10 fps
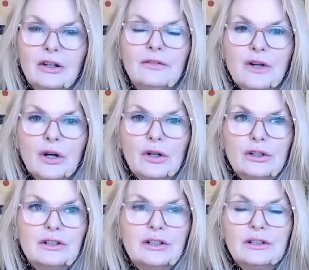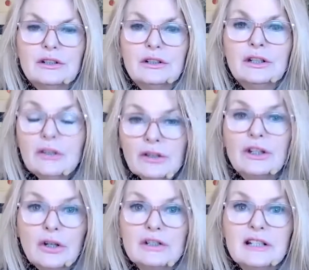You've got, you know, the
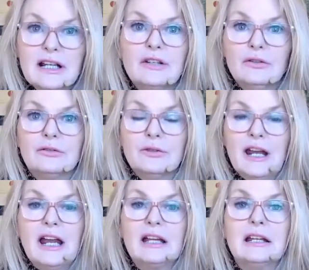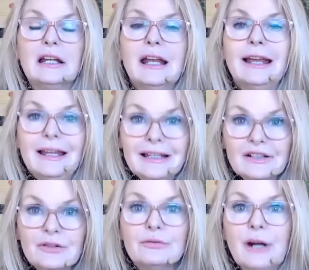content you're creating
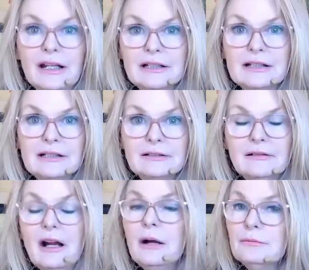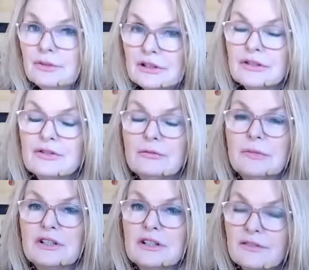is great. I'm pretty sure
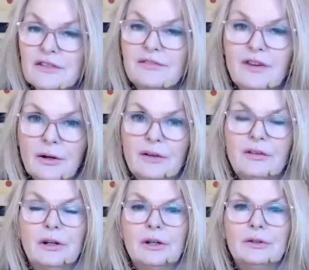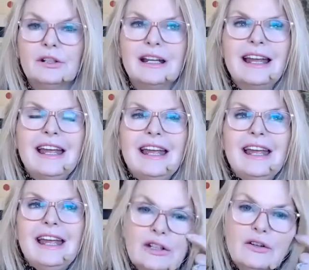most of it's very, very good
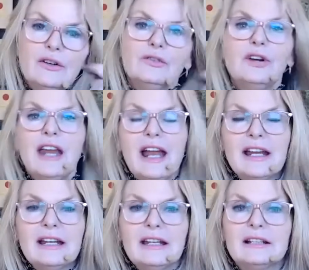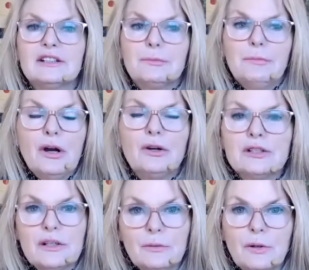you're not creating it to
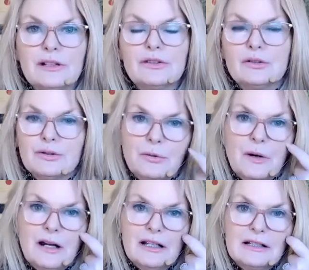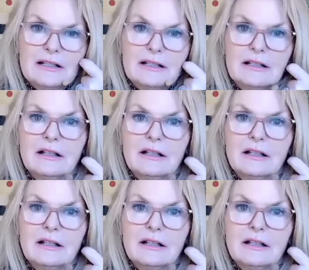post it once or twice.